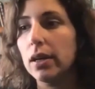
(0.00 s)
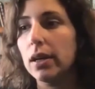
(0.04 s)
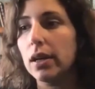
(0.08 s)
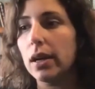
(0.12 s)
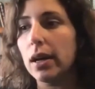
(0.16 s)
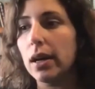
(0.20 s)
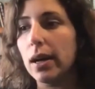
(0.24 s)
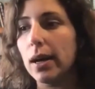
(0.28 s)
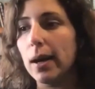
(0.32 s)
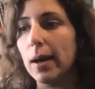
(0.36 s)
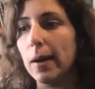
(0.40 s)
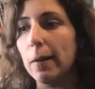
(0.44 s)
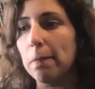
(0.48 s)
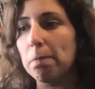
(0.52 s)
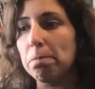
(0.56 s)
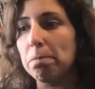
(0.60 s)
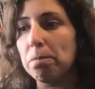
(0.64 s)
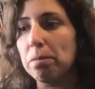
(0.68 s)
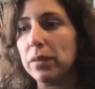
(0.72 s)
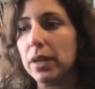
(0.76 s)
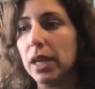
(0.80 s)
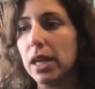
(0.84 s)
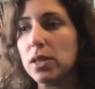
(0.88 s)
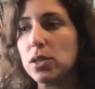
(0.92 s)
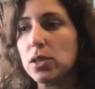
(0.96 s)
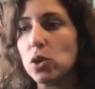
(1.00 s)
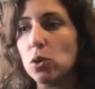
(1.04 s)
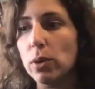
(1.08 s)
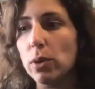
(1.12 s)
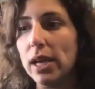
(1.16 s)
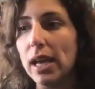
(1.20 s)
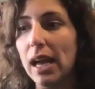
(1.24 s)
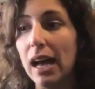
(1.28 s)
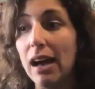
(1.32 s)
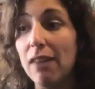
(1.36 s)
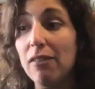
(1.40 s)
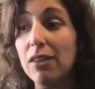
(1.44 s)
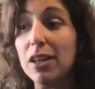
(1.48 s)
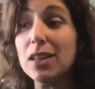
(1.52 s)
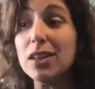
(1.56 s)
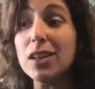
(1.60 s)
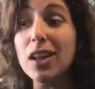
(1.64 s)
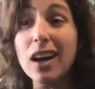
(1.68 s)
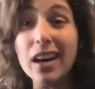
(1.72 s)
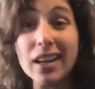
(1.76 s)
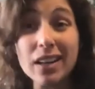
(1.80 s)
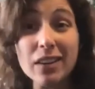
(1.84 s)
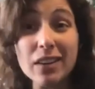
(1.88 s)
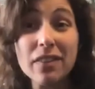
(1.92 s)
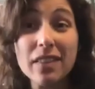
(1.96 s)
Um and so we have a
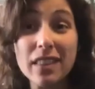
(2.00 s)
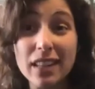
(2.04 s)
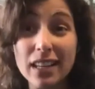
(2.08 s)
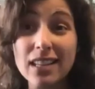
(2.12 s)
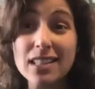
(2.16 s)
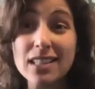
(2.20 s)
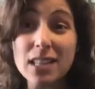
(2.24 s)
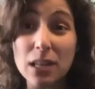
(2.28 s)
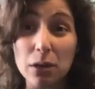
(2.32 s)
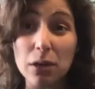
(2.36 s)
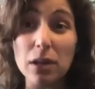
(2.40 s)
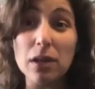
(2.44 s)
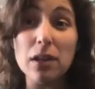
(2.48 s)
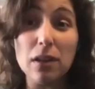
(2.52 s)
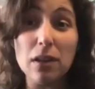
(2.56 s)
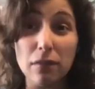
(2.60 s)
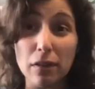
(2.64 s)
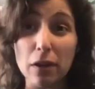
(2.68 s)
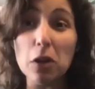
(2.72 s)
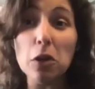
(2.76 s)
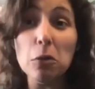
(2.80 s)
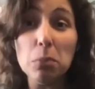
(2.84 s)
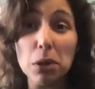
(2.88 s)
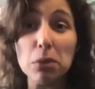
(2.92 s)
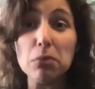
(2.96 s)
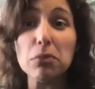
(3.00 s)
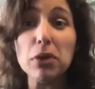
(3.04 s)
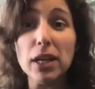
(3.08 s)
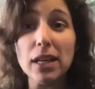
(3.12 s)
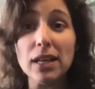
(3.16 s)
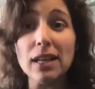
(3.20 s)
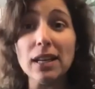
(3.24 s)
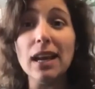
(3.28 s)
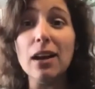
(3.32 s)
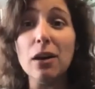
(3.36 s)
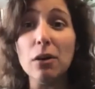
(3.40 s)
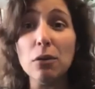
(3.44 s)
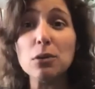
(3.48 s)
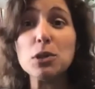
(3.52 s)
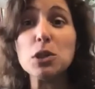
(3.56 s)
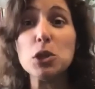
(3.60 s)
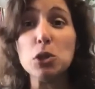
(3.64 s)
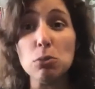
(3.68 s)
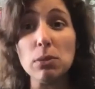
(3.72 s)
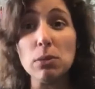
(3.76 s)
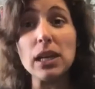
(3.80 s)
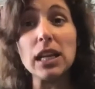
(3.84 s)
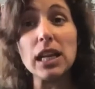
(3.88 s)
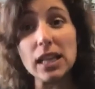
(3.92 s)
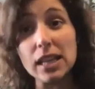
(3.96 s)
lot of things that are in development right now, too
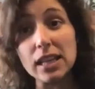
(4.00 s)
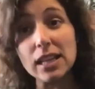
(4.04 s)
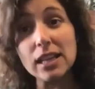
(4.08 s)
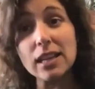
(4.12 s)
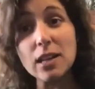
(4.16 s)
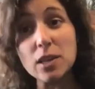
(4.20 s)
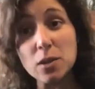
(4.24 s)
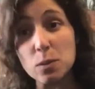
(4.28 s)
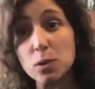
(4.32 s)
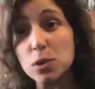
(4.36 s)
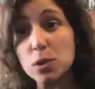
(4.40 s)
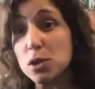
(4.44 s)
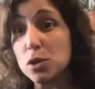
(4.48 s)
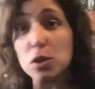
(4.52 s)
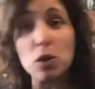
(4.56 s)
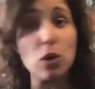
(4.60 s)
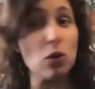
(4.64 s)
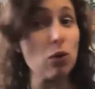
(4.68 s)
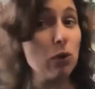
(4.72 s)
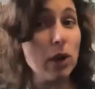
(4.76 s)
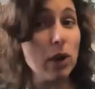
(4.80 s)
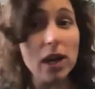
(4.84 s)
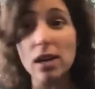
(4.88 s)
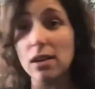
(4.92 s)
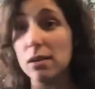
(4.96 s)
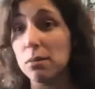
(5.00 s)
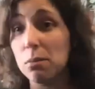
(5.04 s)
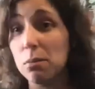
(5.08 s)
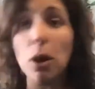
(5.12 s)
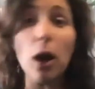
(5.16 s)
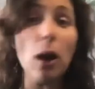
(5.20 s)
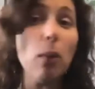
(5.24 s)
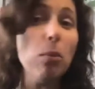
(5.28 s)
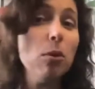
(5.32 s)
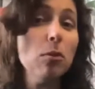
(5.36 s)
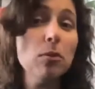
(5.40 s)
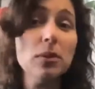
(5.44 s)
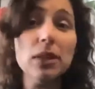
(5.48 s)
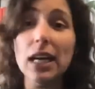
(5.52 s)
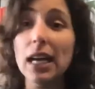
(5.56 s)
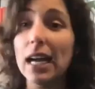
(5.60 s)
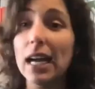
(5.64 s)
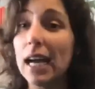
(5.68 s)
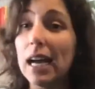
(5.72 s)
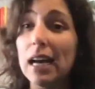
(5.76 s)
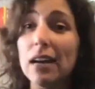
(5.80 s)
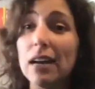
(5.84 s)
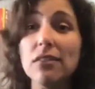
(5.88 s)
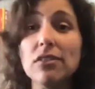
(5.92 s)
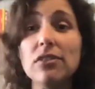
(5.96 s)
many things, which is a great problem to
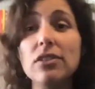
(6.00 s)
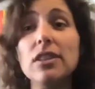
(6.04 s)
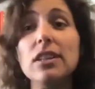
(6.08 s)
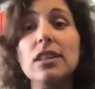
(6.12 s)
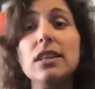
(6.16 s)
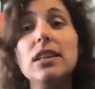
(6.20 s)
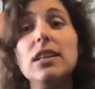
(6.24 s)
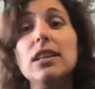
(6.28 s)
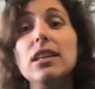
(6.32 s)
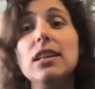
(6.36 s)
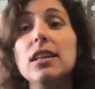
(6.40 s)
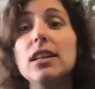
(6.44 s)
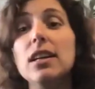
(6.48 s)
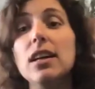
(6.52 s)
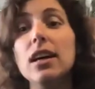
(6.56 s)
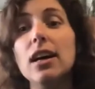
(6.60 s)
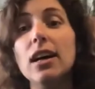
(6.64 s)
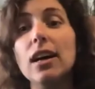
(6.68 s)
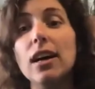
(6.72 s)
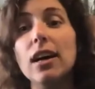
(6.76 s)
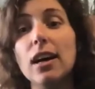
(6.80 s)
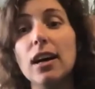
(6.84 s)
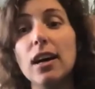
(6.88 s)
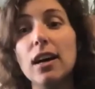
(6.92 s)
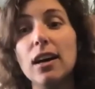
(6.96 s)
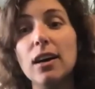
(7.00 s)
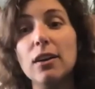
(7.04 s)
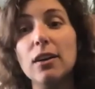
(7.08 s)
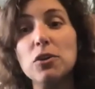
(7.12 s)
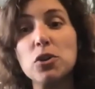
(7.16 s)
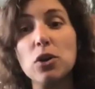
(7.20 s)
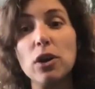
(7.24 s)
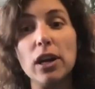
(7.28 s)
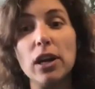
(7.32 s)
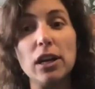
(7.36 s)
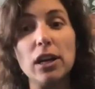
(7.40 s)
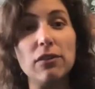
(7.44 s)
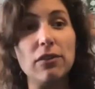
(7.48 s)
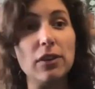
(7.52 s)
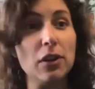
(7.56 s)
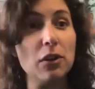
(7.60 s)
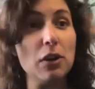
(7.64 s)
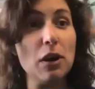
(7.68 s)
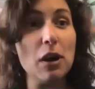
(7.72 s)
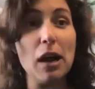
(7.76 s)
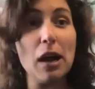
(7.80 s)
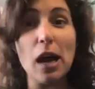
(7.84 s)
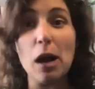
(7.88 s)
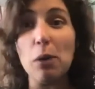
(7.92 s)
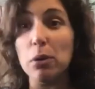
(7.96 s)
have, uh trying to figure
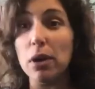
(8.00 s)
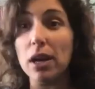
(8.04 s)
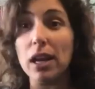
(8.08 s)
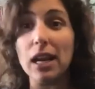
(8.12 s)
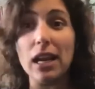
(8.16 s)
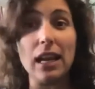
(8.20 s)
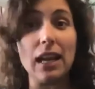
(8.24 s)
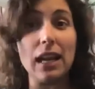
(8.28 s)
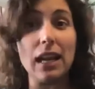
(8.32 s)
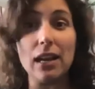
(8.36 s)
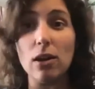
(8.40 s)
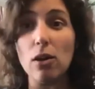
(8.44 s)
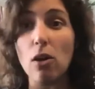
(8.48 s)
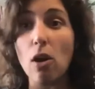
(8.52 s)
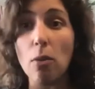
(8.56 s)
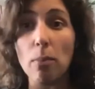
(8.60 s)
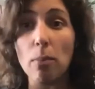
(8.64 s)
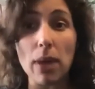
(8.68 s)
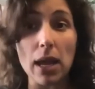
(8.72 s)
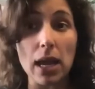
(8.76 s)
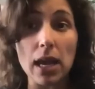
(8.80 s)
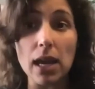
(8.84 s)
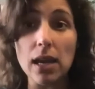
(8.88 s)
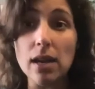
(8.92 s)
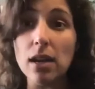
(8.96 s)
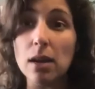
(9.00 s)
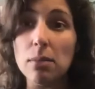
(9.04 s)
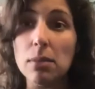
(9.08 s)
out how we're going to get it all made.